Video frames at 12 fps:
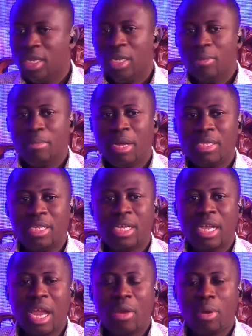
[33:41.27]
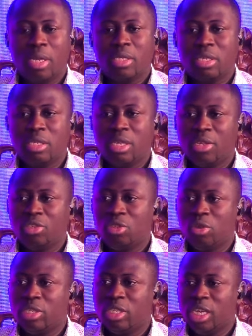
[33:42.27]
But character does
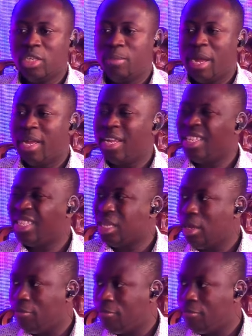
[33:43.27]
not change by itself.